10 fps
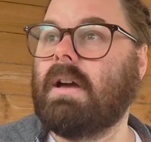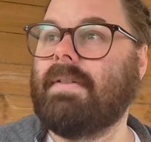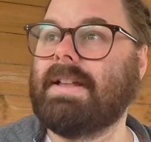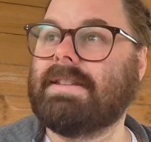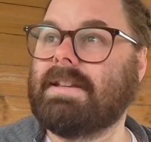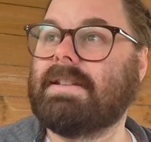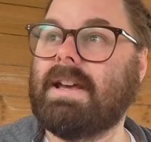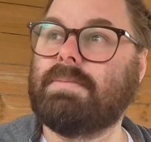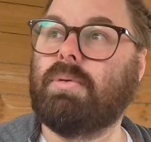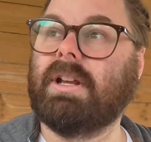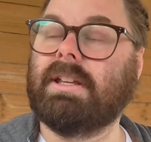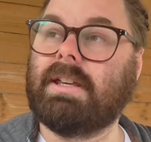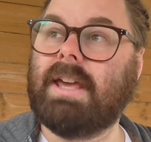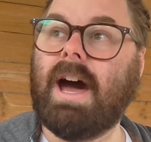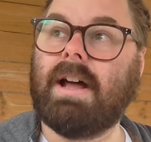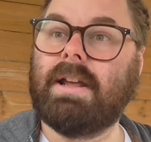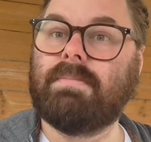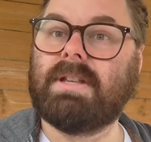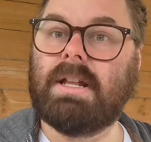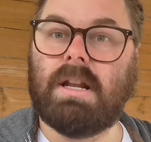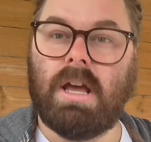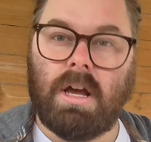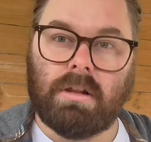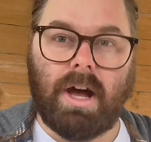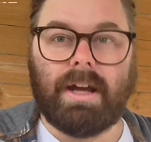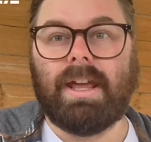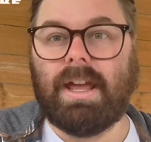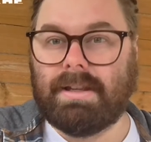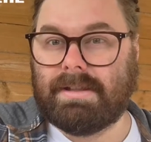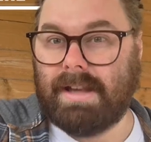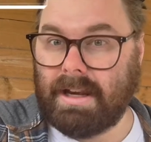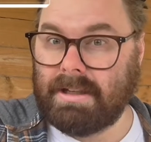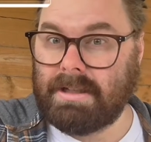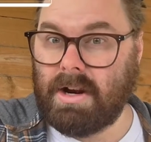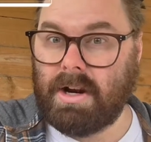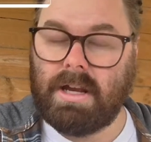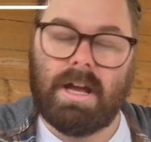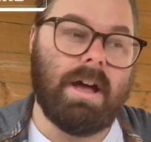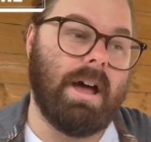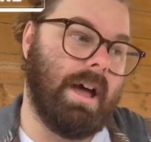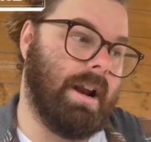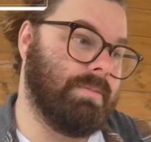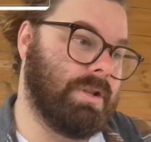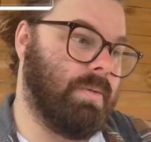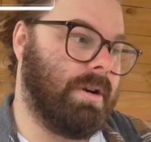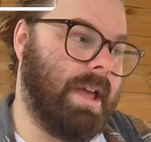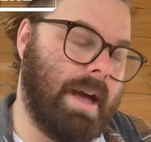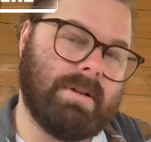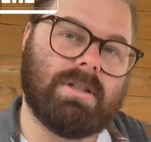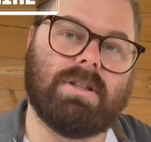had success putting cacao nibs in, like in secondary, and I'm just wondering how much of